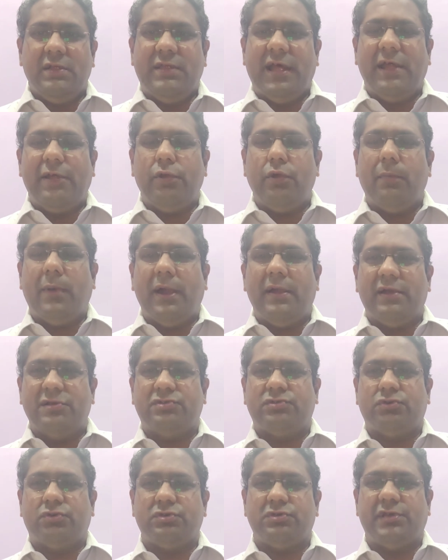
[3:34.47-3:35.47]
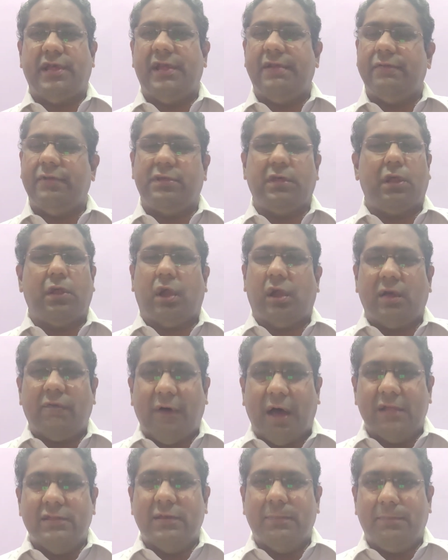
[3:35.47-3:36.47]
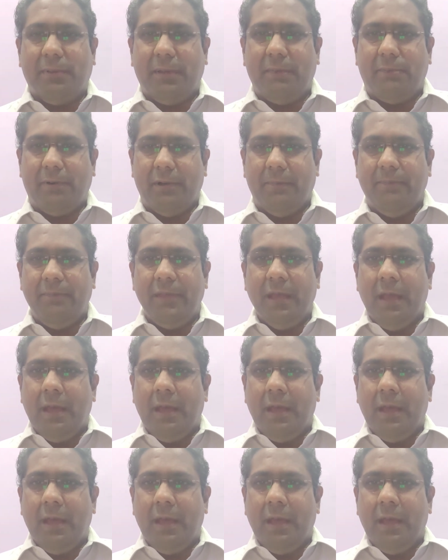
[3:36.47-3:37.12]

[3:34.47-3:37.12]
that you might associate with a lot of other people.